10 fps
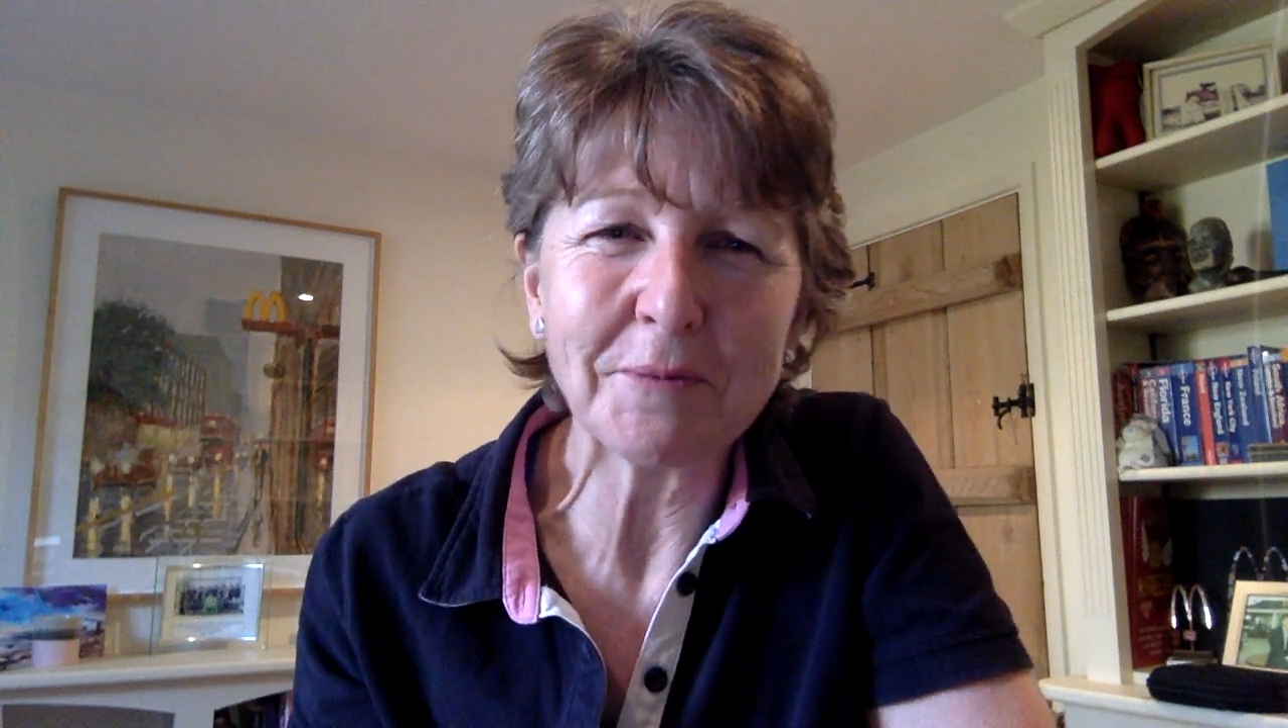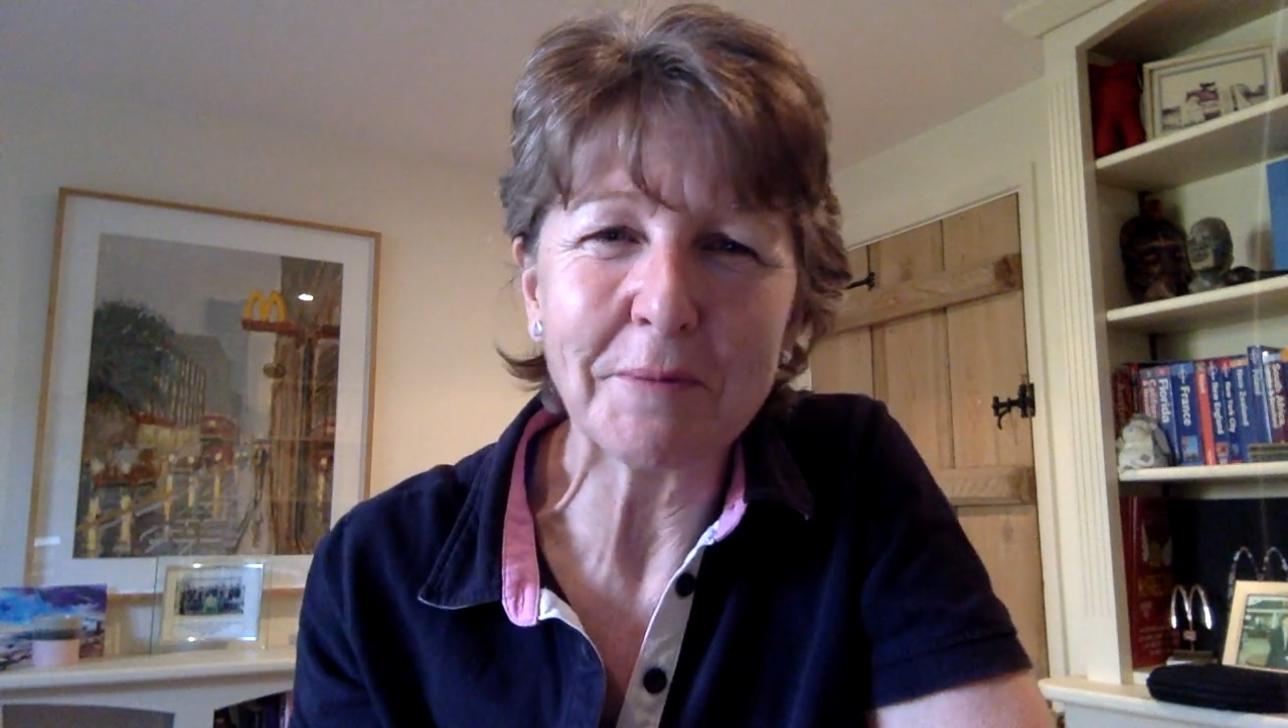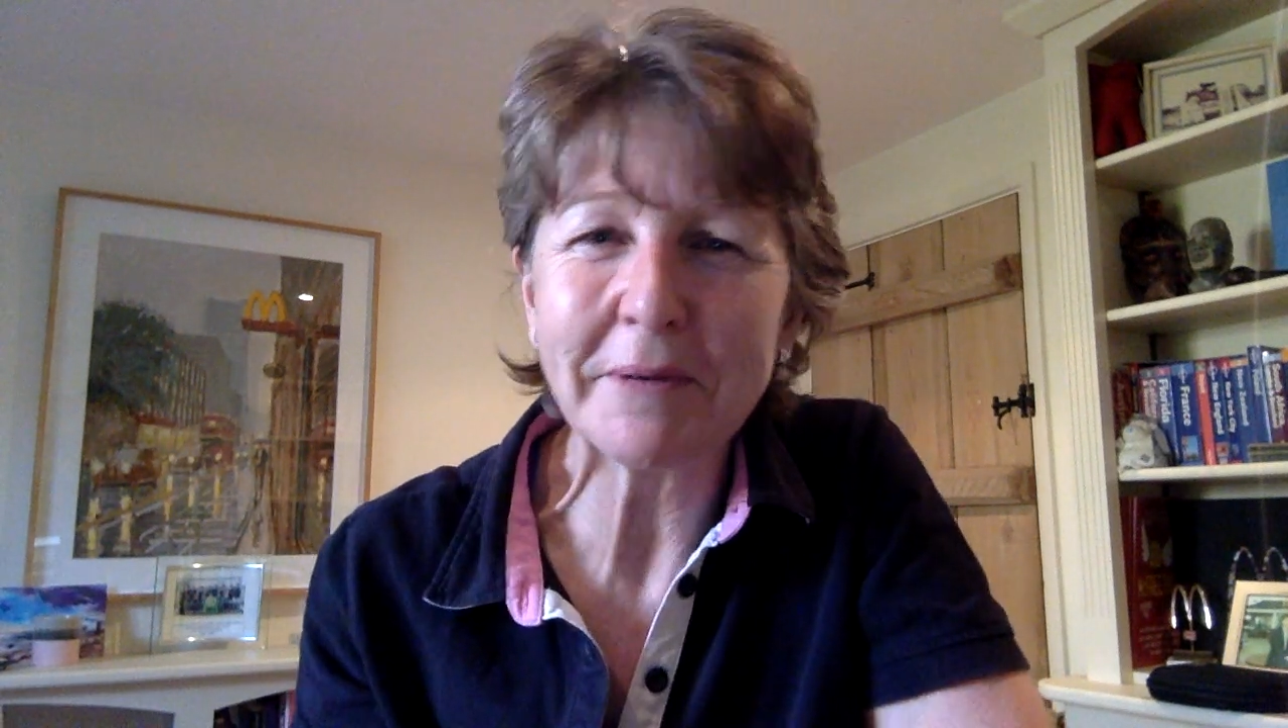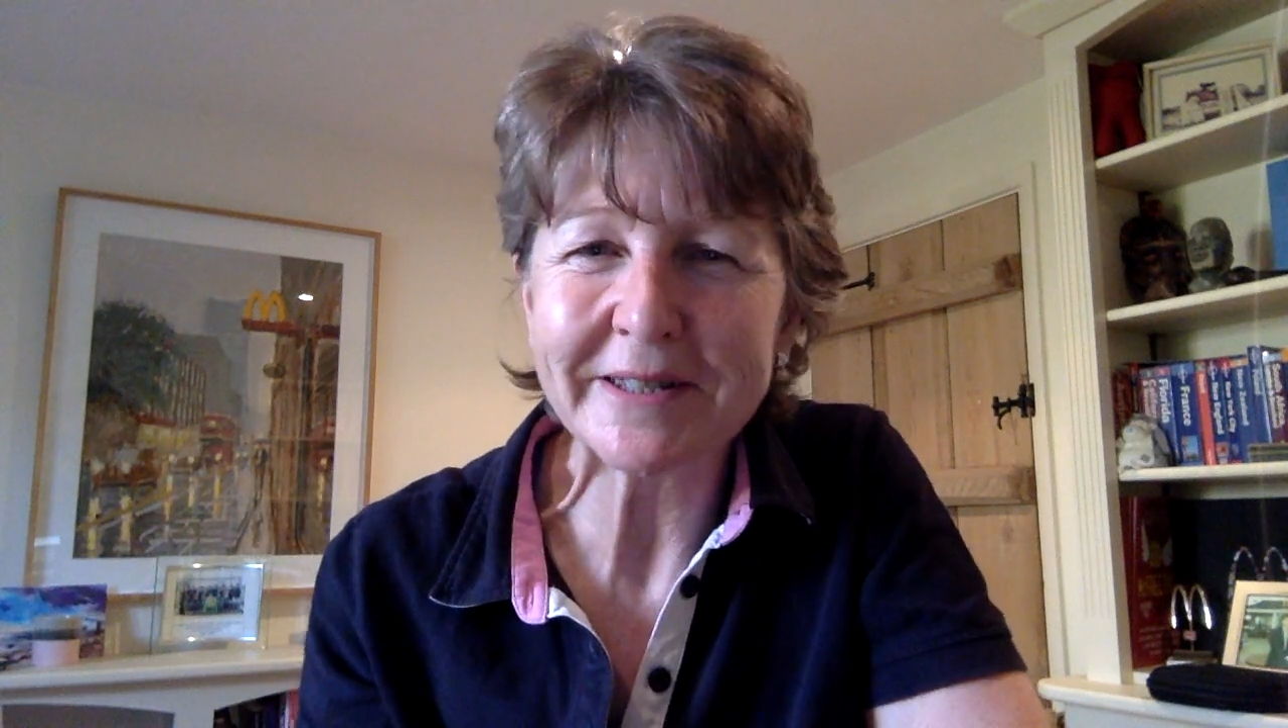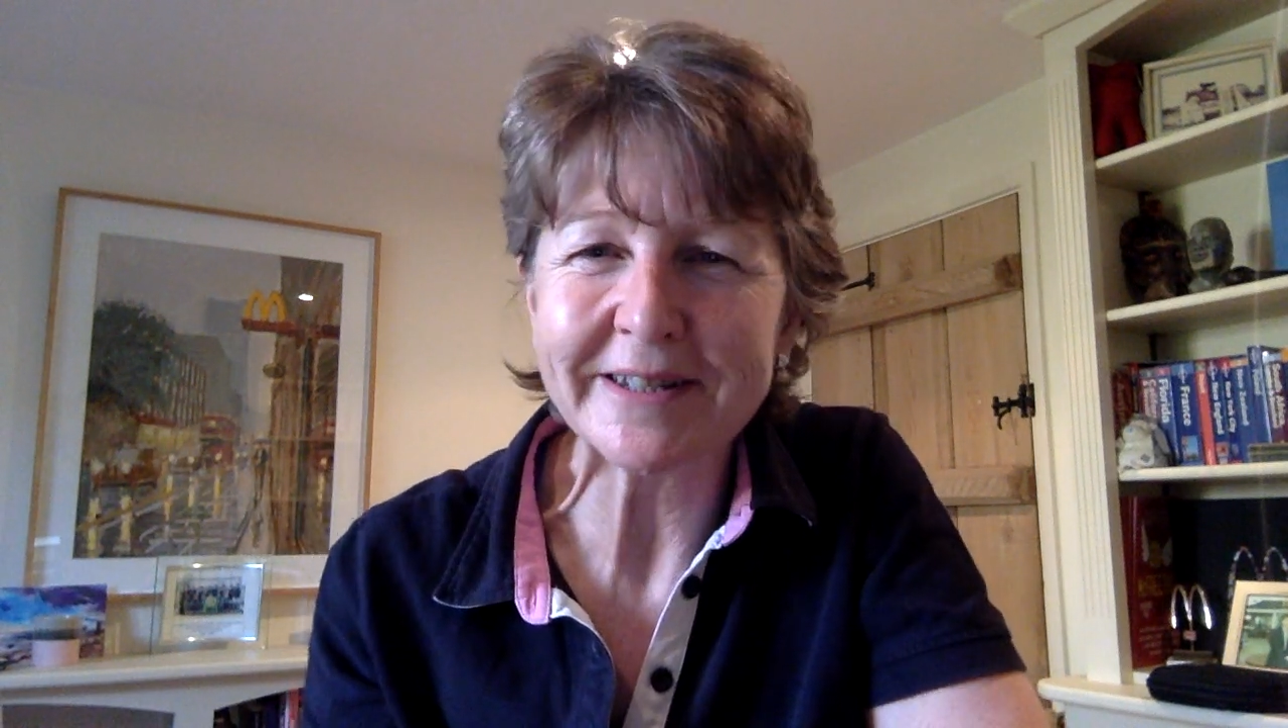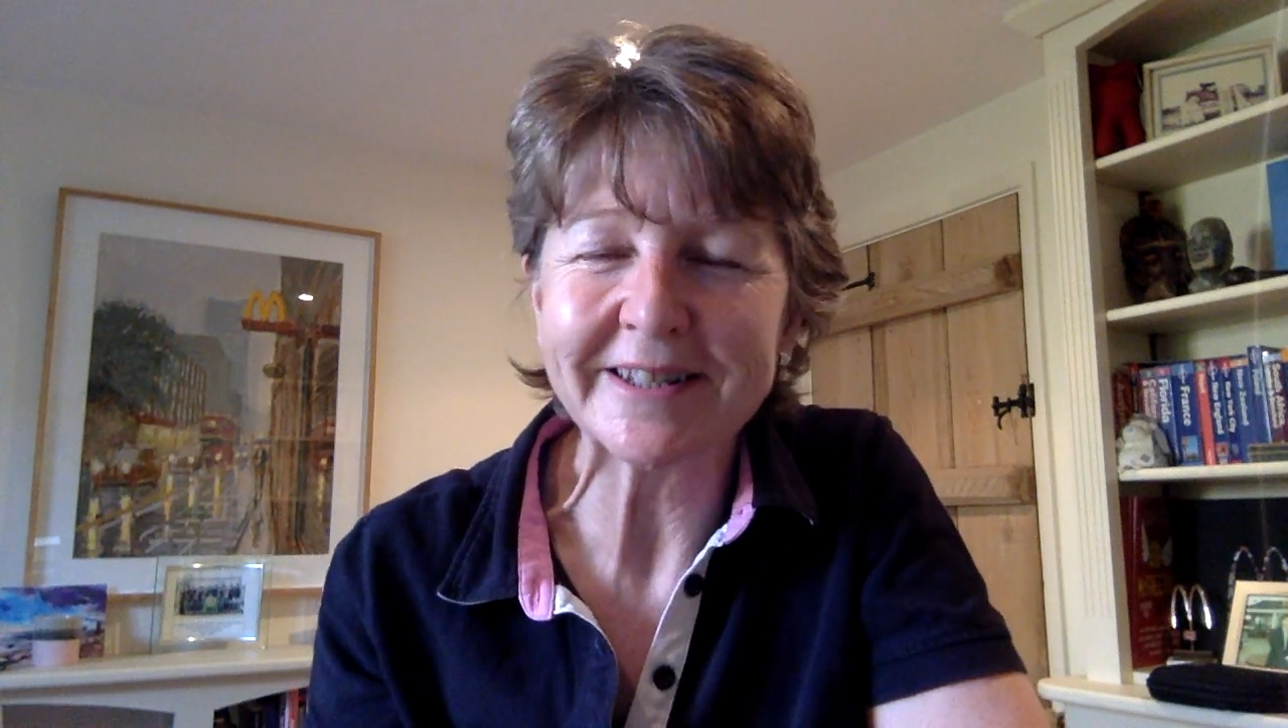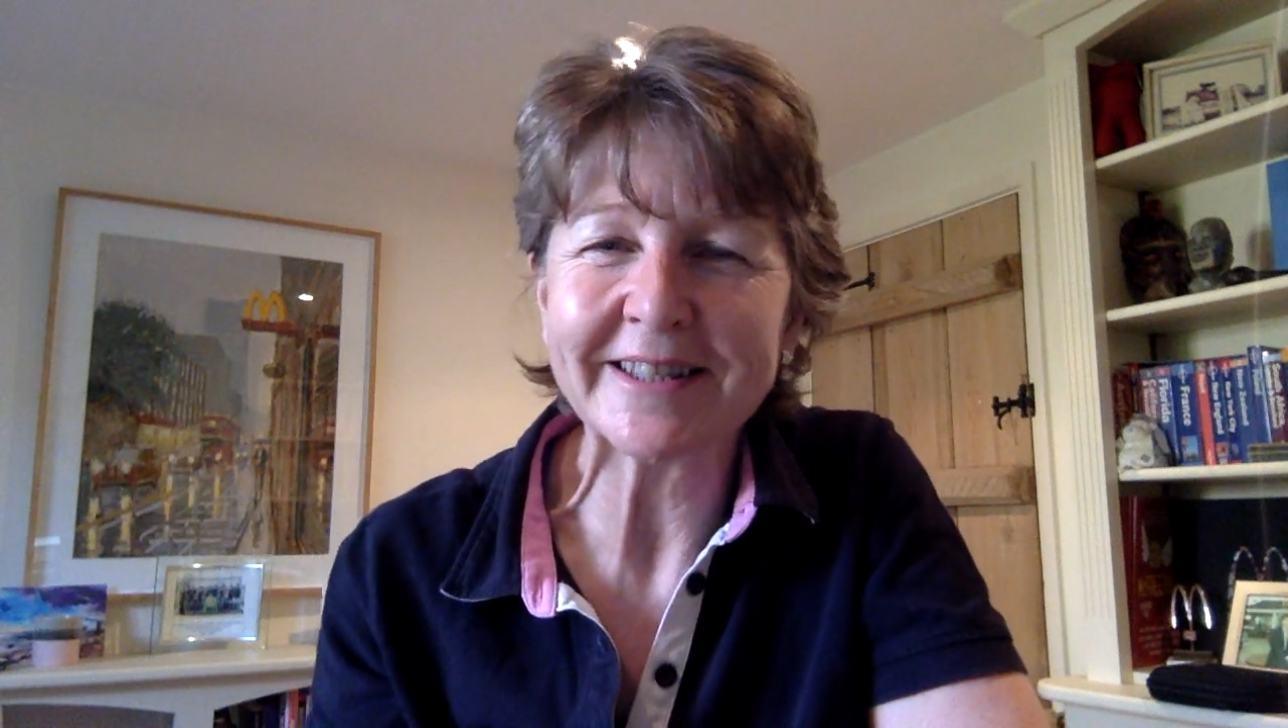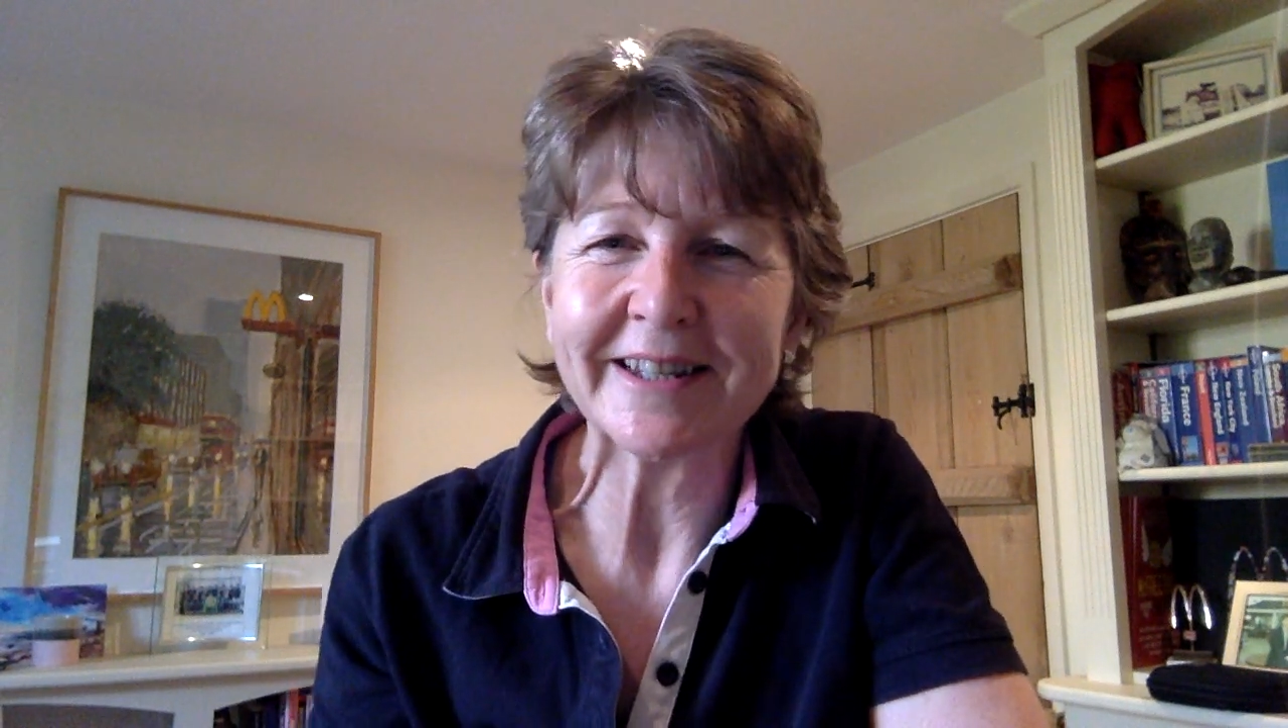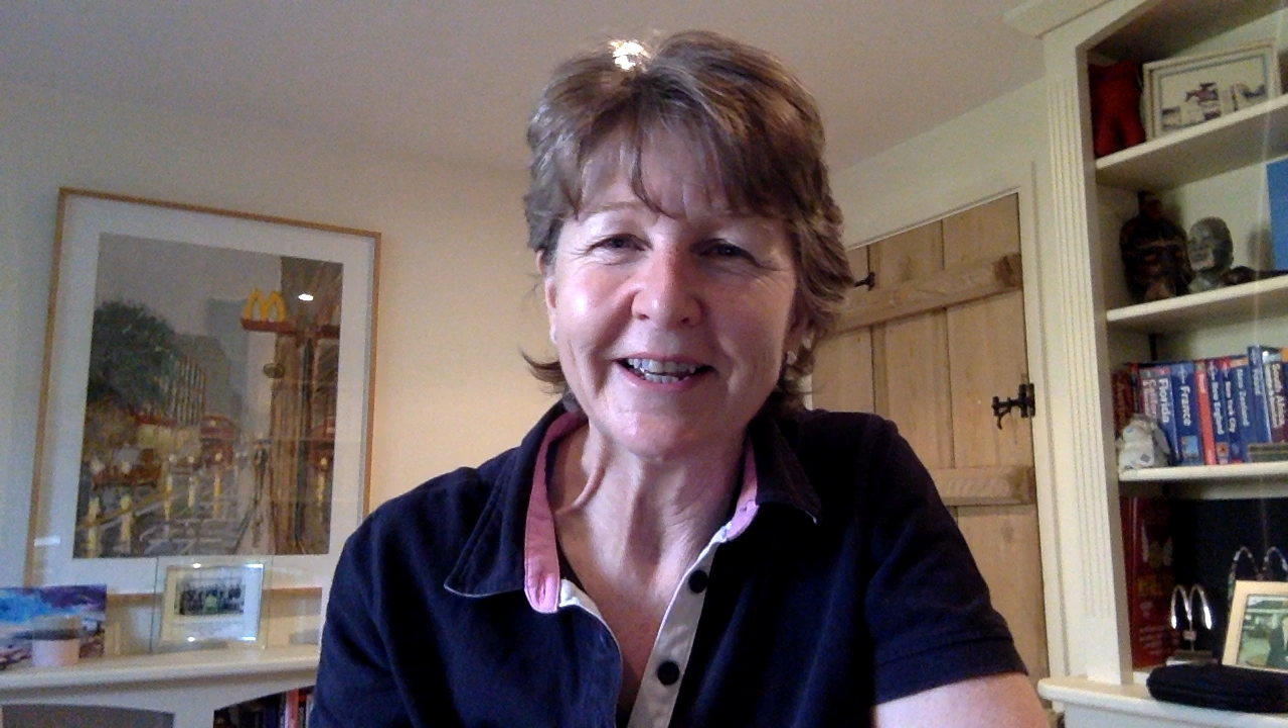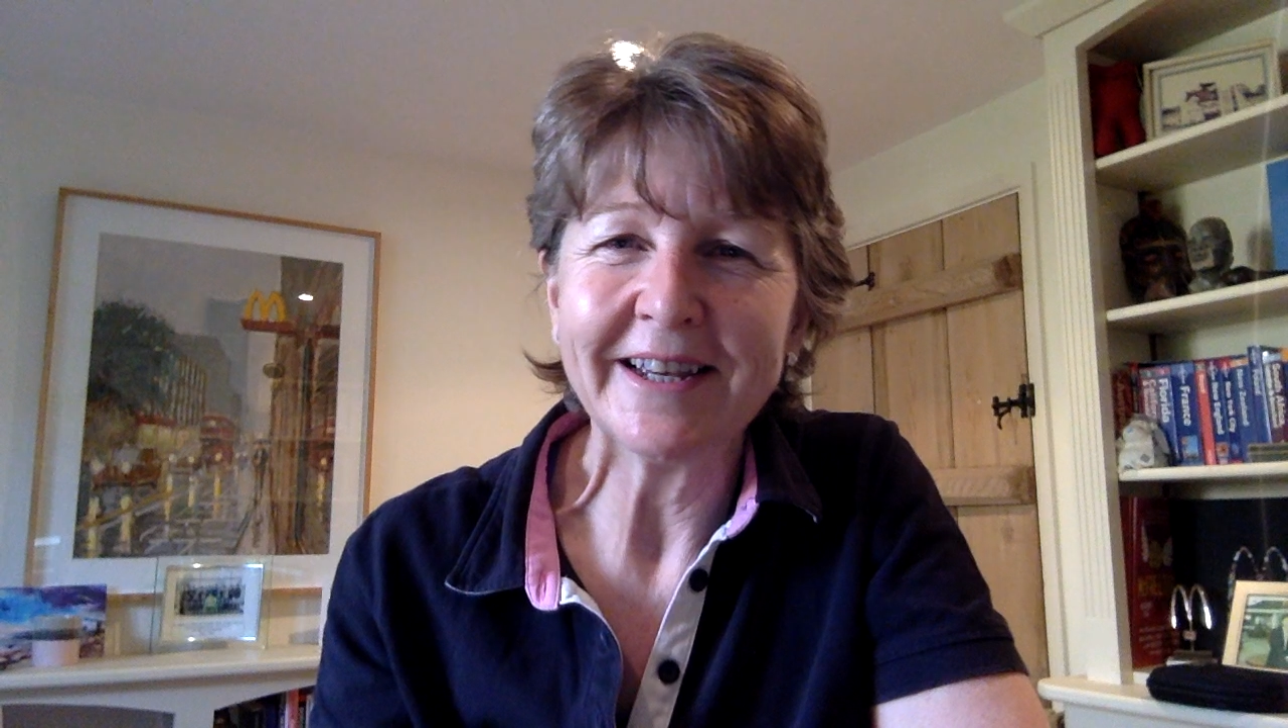your business,